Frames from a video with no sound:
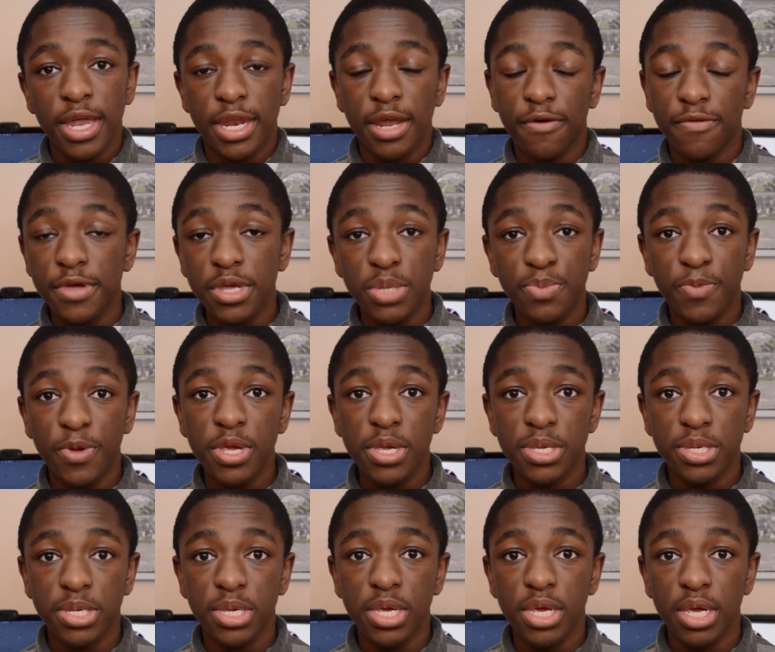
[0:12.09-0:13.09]
Now this
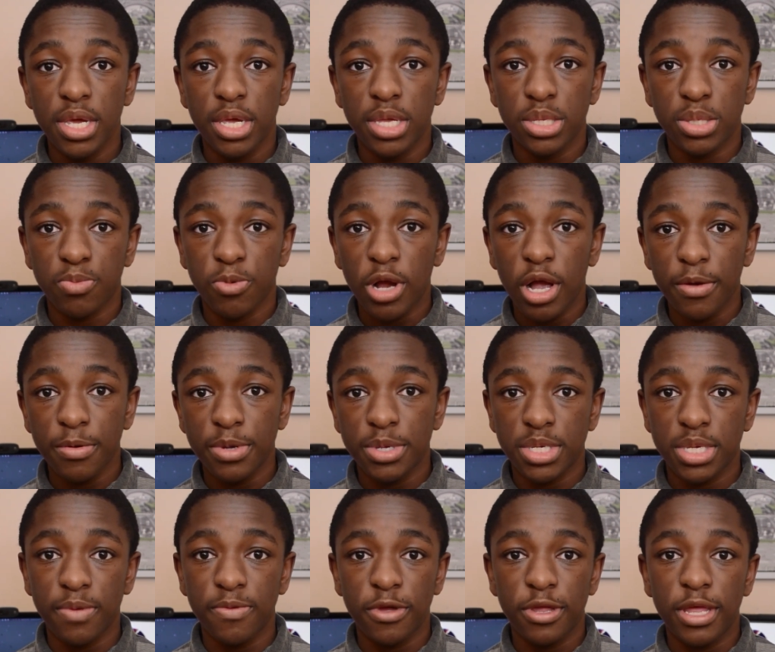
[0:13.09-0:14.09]
PC is probably
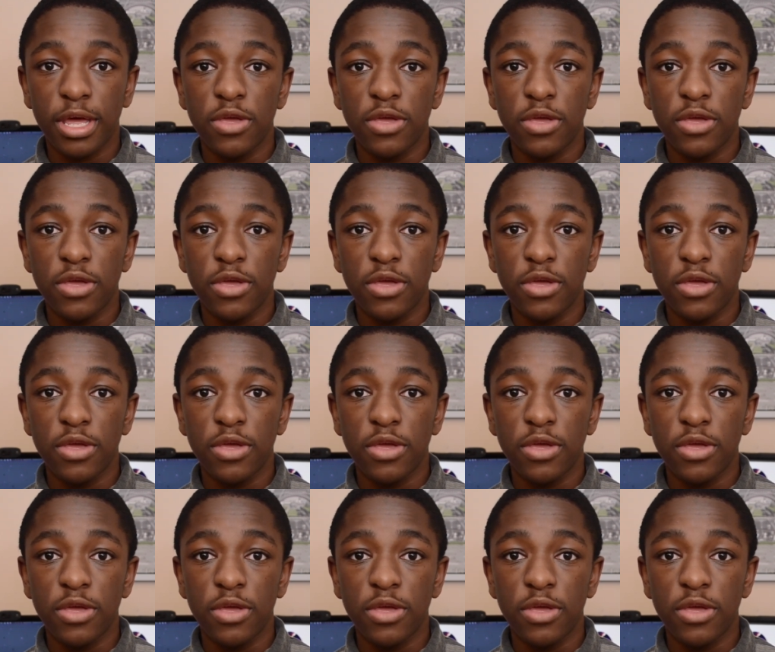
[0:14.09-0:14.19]
something